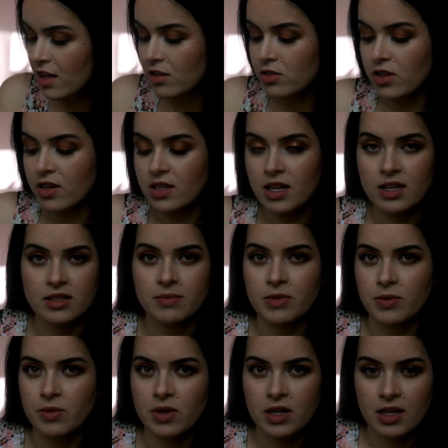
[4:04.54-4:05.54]
Don't ask me
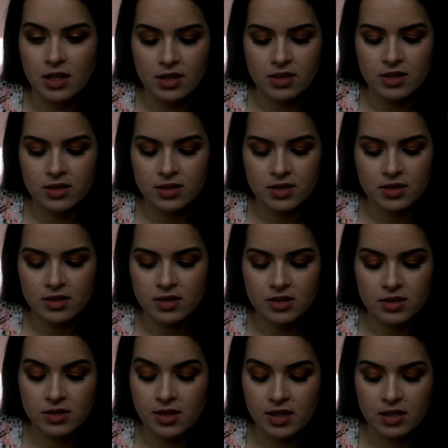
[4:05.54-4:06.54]
what color this is. This
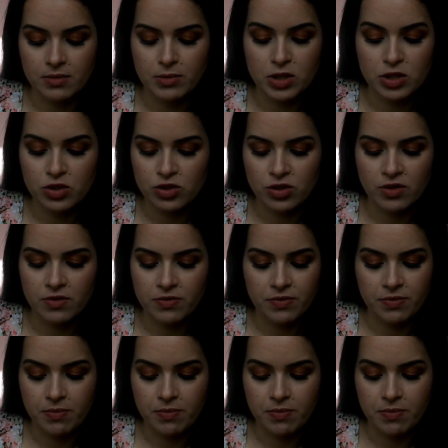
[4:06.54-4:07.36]
is like a mixture of